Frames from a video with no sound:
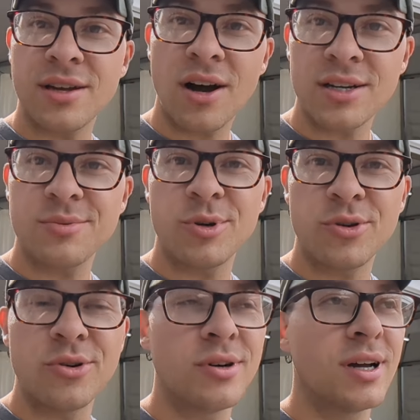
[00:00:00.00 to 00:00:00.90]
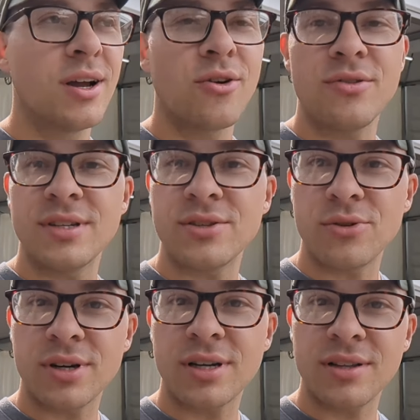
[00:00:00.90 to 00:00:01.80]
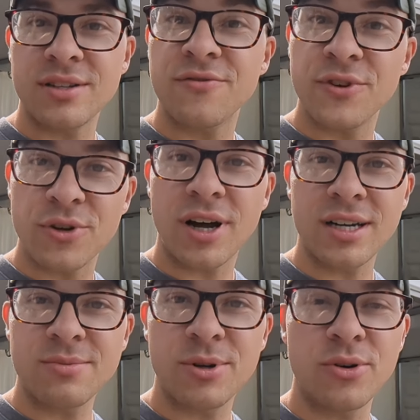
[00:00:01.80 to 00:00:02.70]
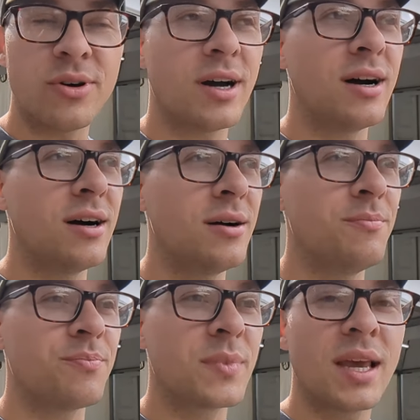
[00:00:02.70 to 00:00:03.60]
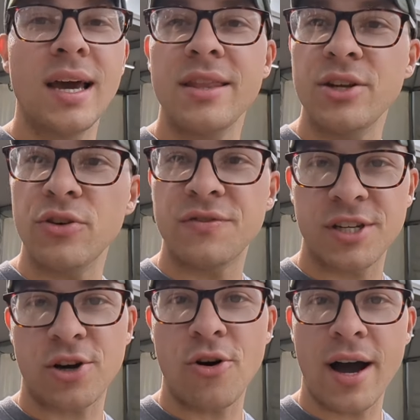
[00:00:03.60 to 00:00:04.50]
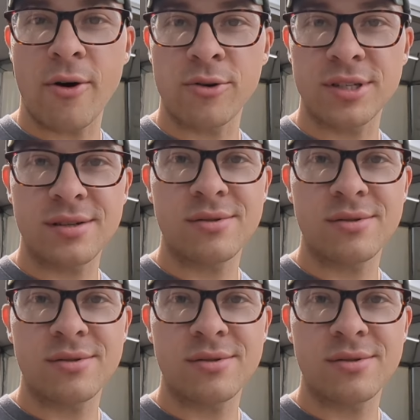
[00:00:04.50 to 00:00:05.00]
hospital or this little this field hospital, um, and they do have sick call hours.